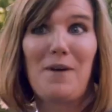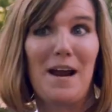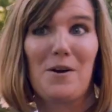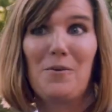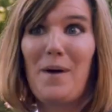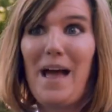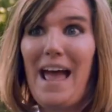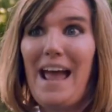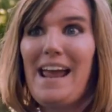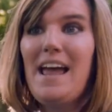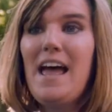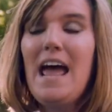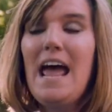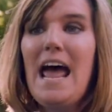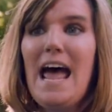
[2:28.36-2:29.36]
right away.
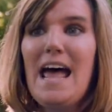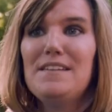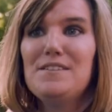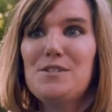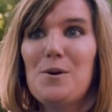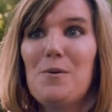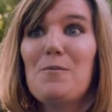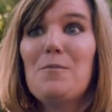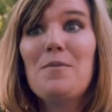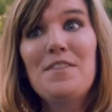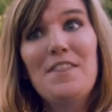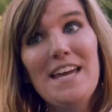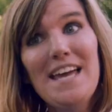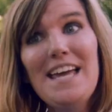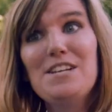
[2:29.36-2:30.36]
And so
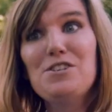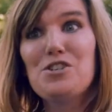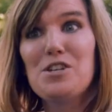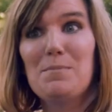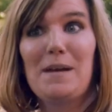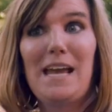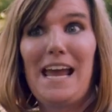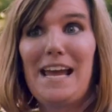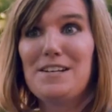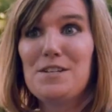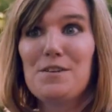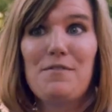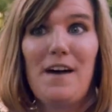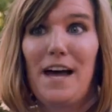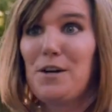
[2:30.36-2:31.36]
then she began
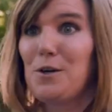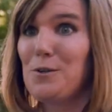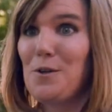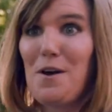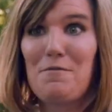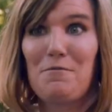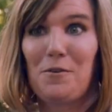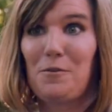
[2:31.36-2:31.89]
to find her love